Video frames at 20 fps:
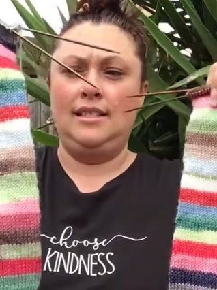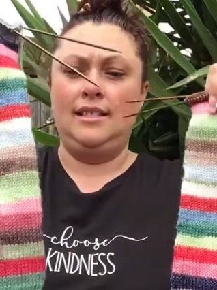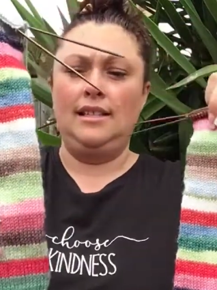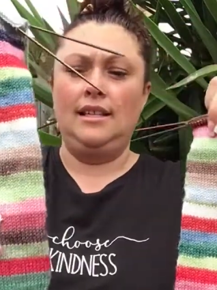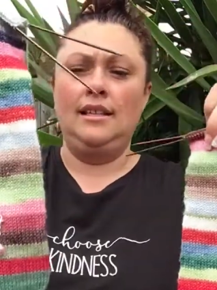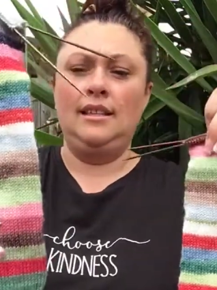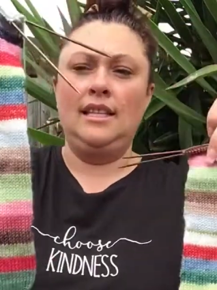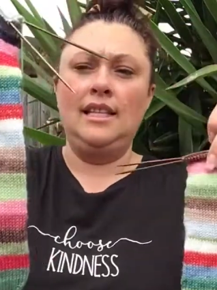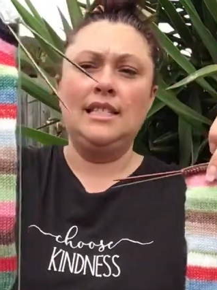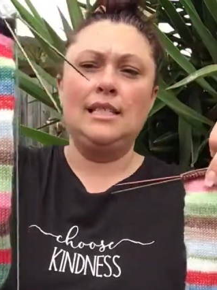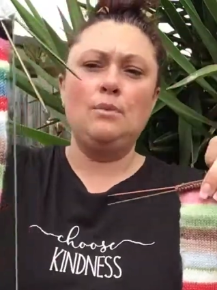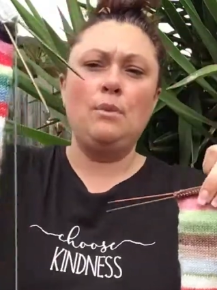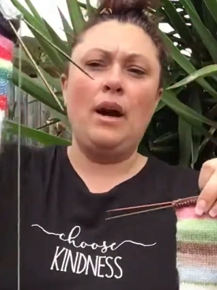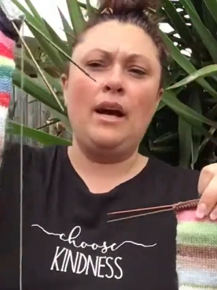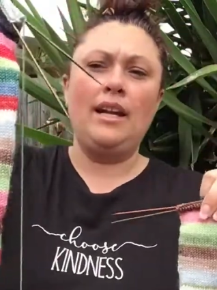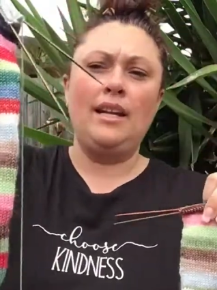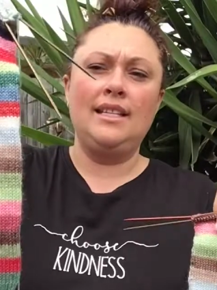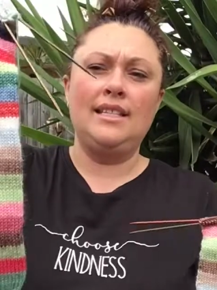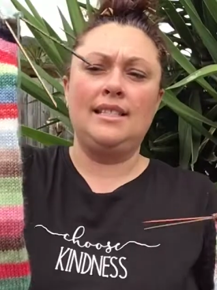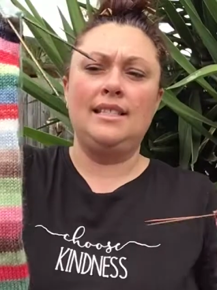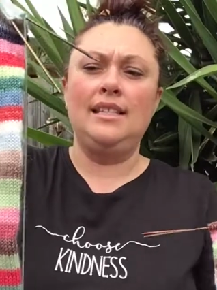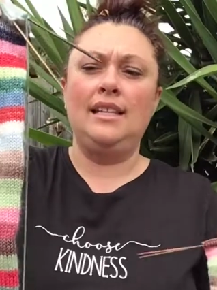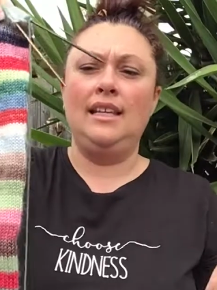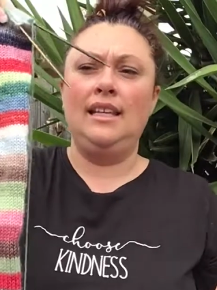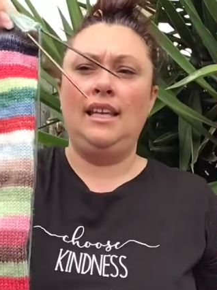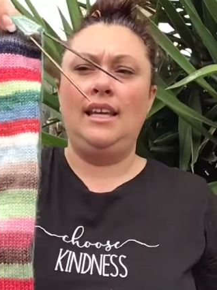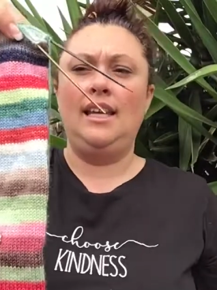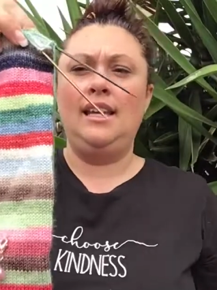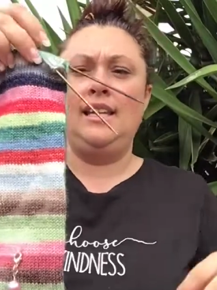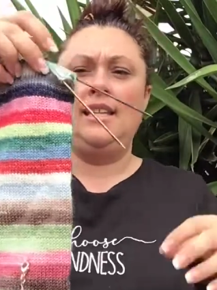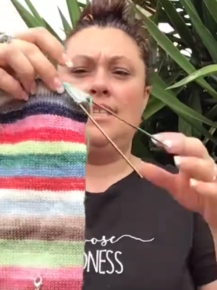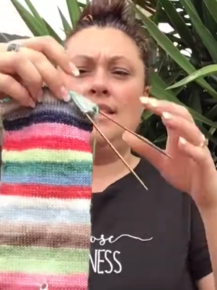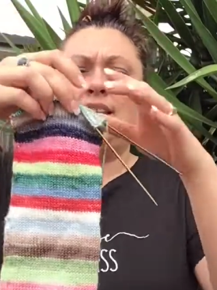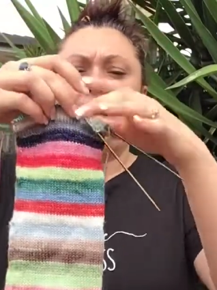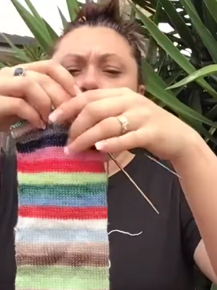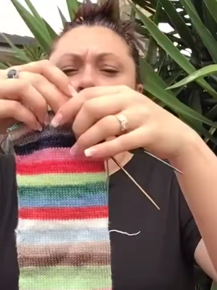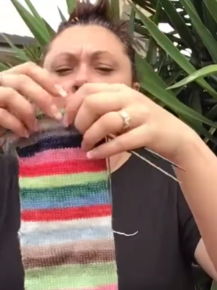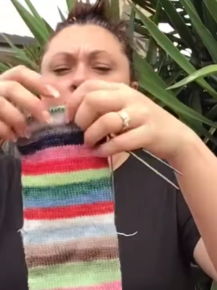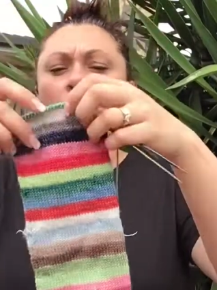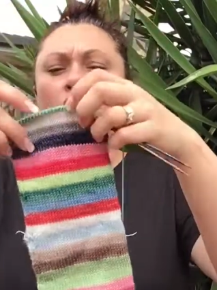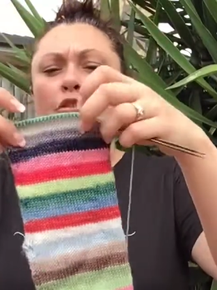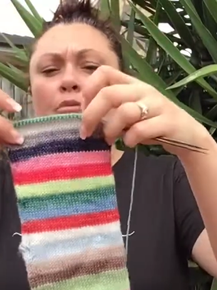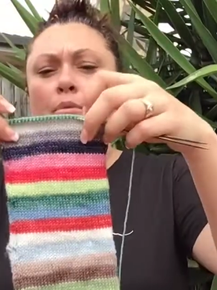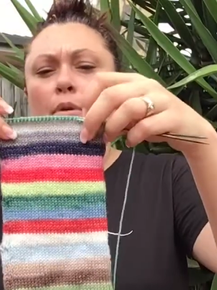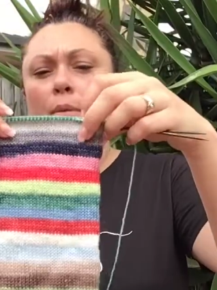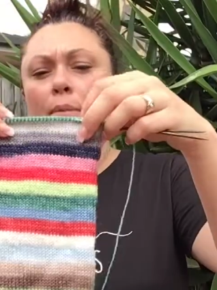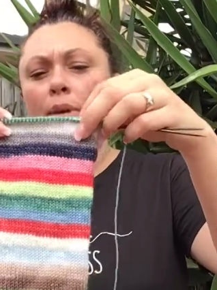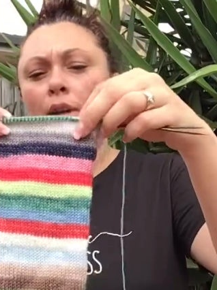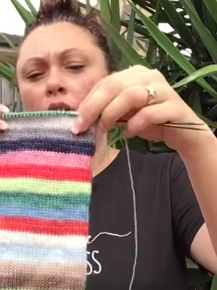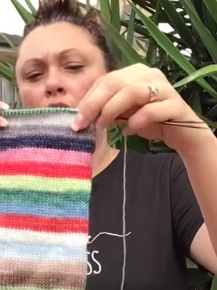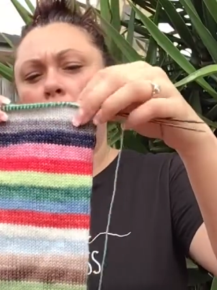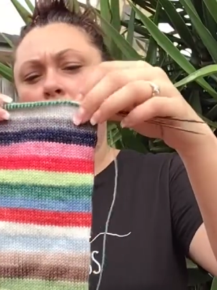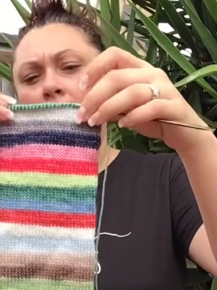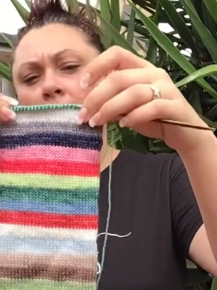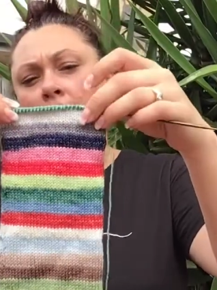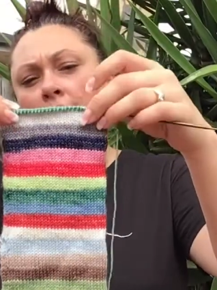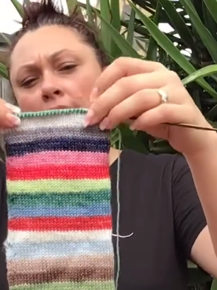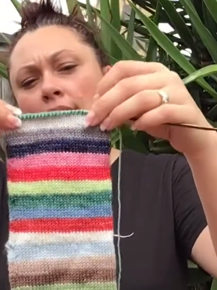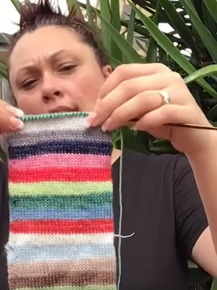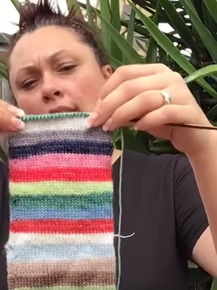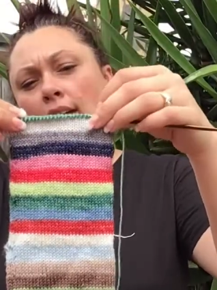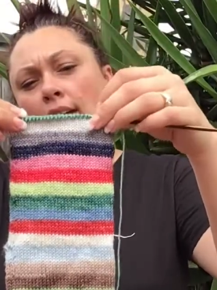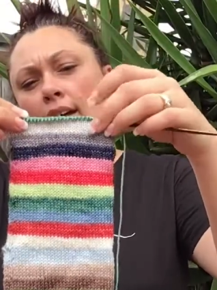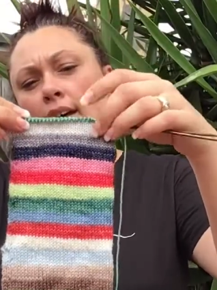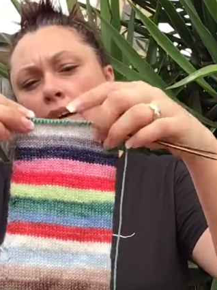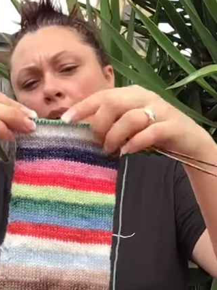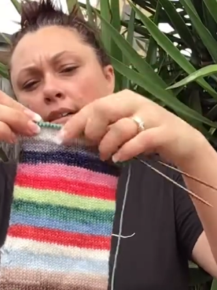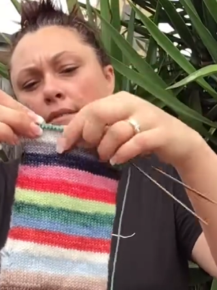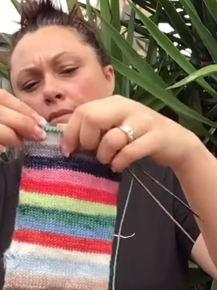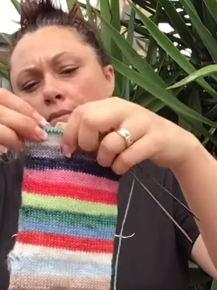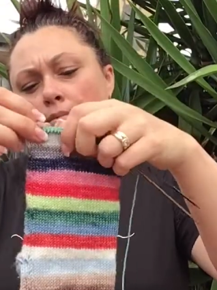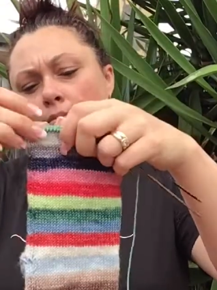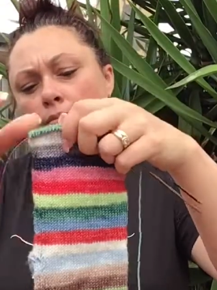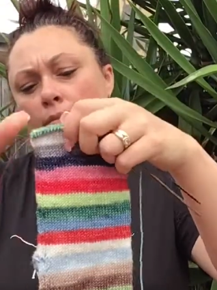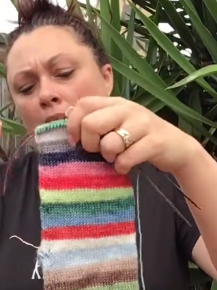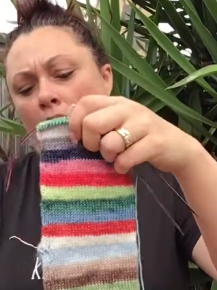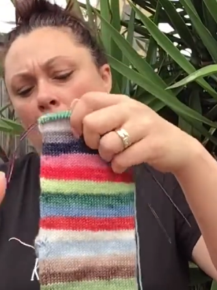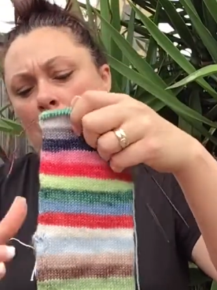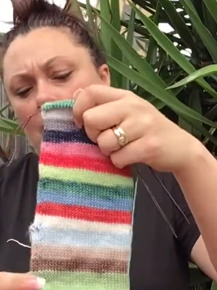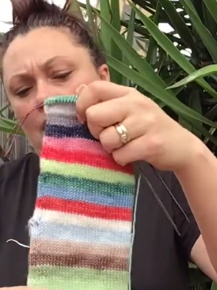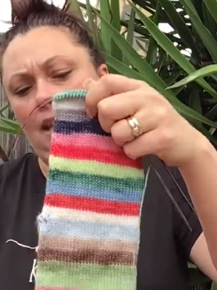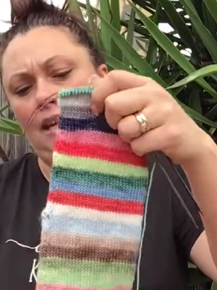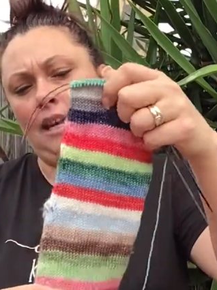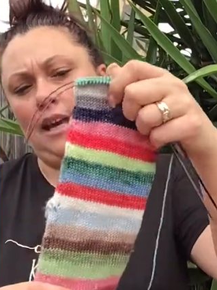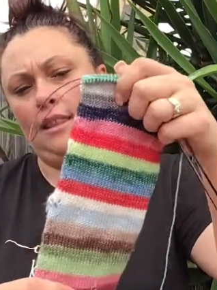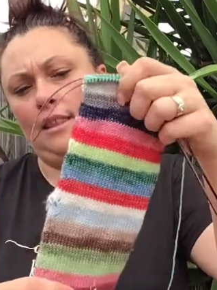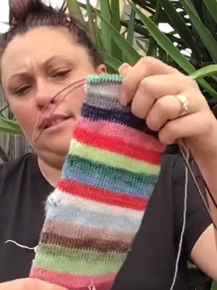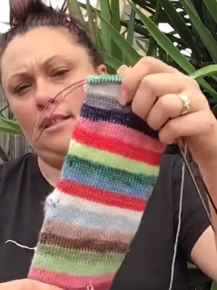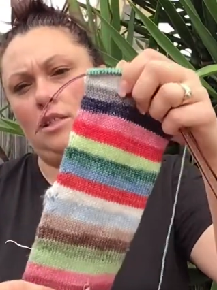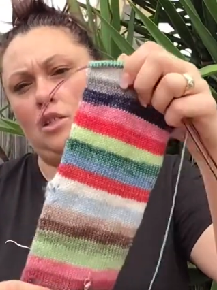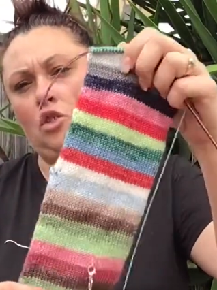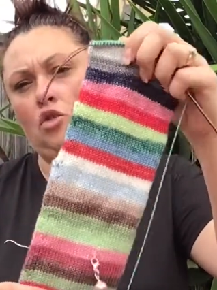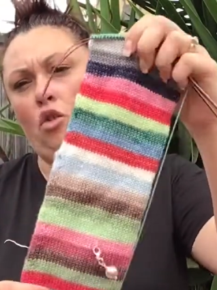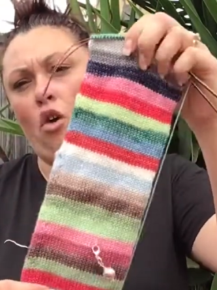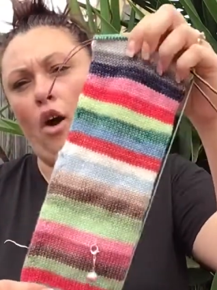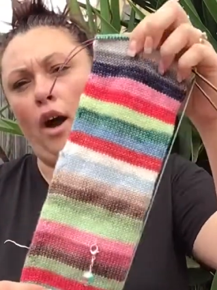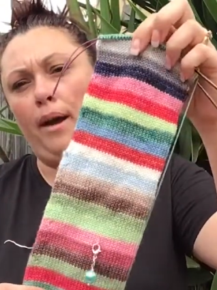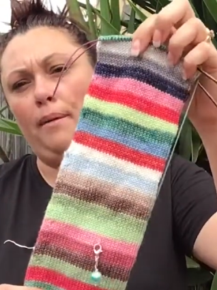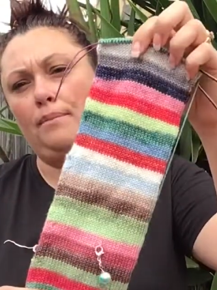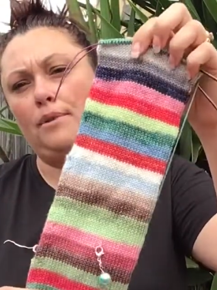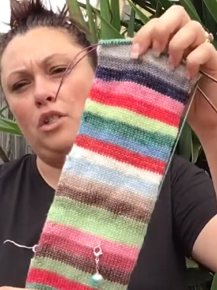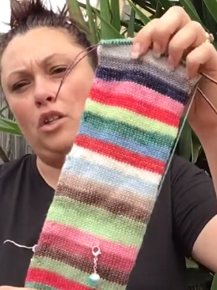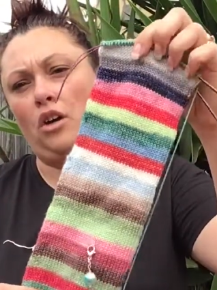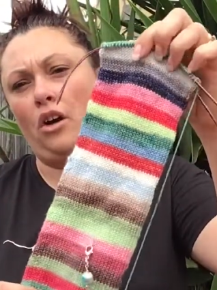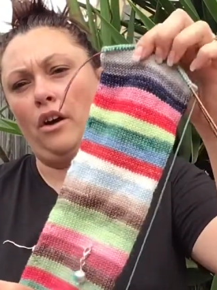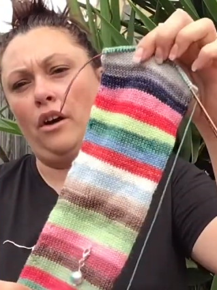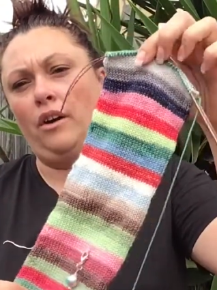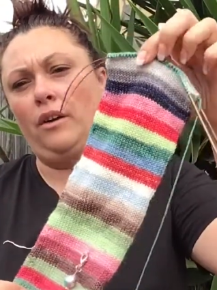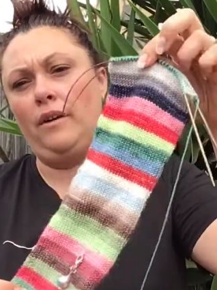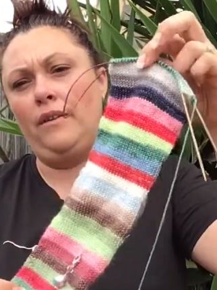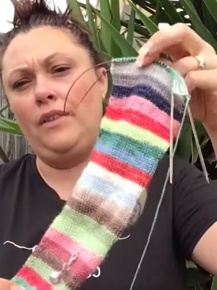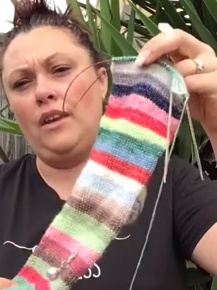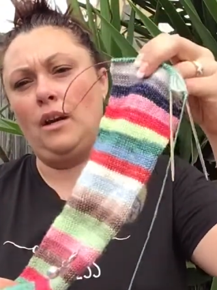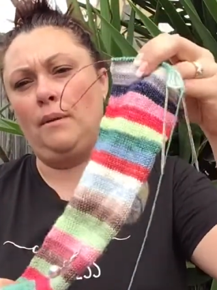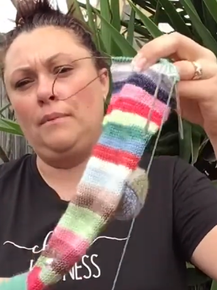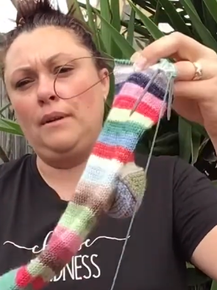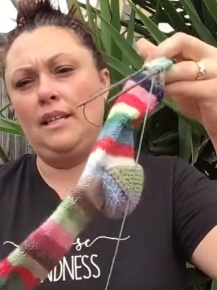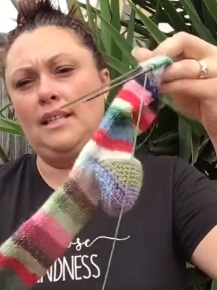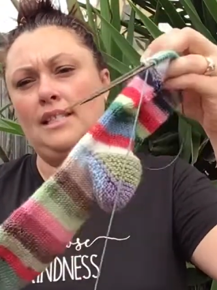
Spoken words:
This one is nearly done. I've probably got maybe another stripe to go, and then I'm going to